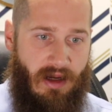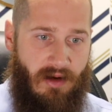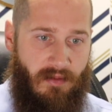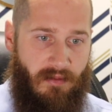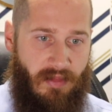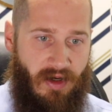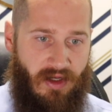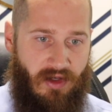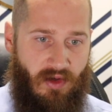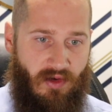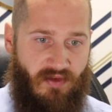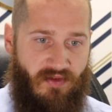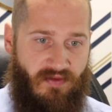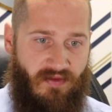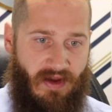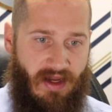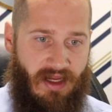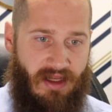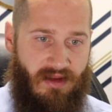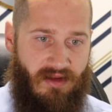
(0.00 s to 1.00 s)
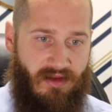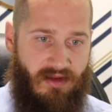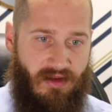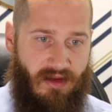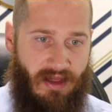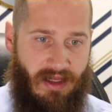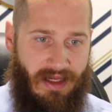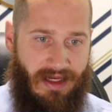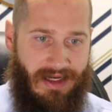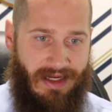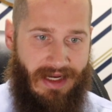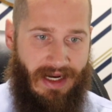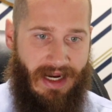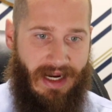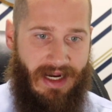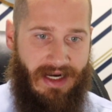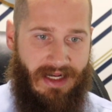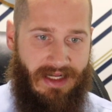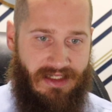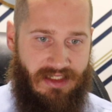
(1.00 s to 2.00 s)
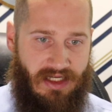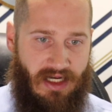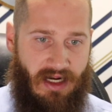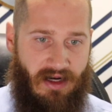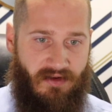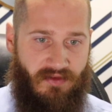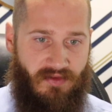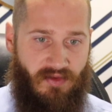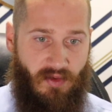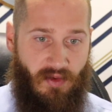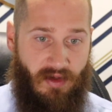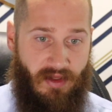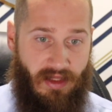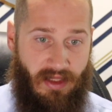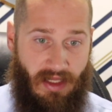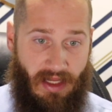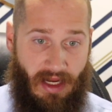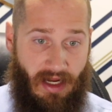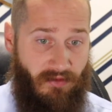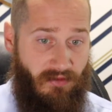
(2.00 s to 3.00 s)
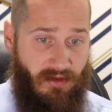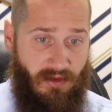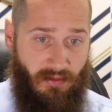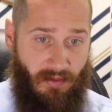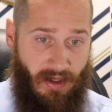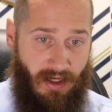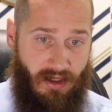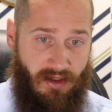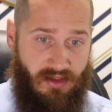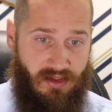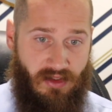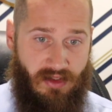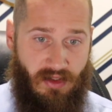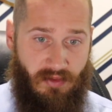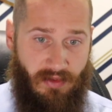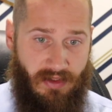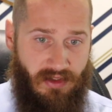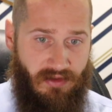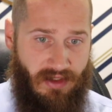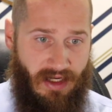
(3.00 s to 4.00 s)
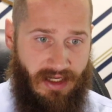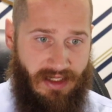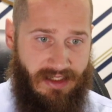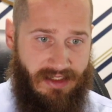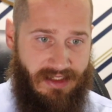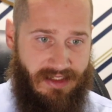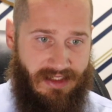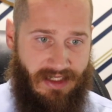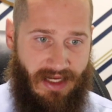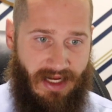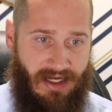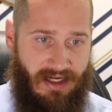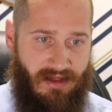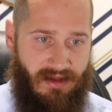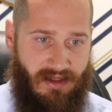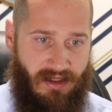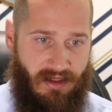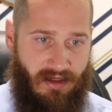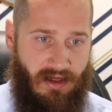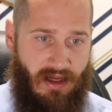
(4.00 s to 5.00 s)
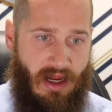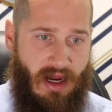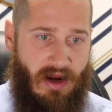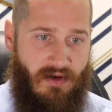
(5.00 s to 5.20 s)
but your faith in God has gone forth everywhere, so that we do not need to say anything.